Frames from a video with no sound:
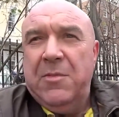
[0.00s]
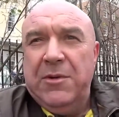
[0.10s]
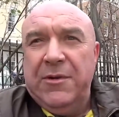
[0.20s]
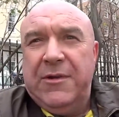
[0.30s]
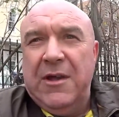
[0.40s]

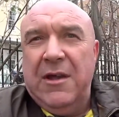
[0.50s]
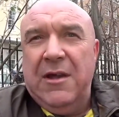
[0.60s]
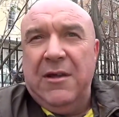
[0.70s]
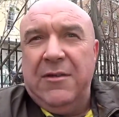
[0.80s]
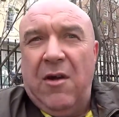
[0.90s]
but
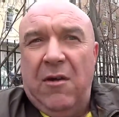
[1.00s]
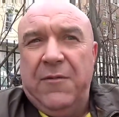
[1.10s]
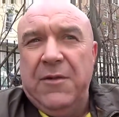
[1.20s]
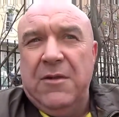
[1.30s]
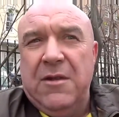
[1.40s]
as
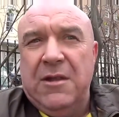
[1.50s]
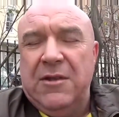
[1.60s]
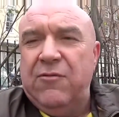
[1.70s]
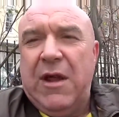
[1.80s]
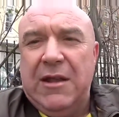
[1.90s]
often and
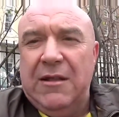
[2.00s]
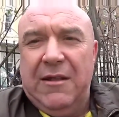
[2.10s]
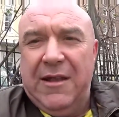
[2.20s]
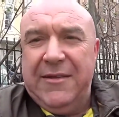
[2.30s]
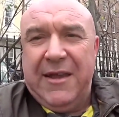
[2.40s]
as
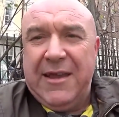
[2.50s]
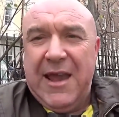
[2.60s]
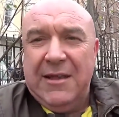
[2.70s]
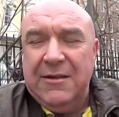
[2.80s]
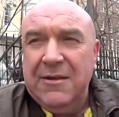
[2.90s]
regularly as I
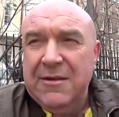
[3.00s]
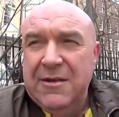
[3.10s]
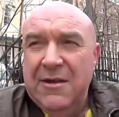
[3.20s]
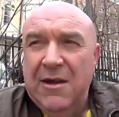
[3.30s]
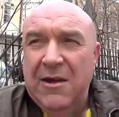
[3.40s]
can
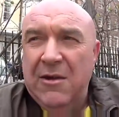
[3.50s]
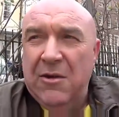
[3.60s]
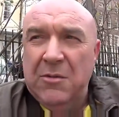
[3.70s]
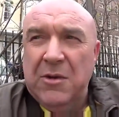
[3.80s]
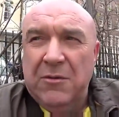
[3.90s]

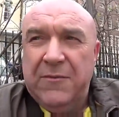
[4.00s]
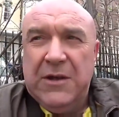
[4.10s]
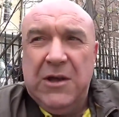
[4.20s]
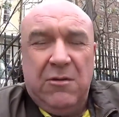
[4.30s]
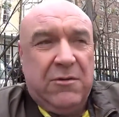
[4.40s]
upload
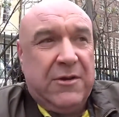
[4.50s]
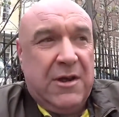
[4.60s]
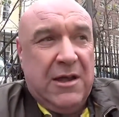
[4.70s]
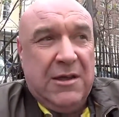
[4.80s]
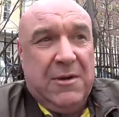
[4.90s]
videos.
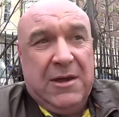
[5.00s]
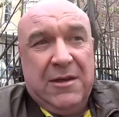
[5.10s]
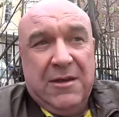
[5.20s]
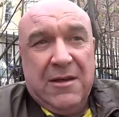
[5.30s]
Anyway,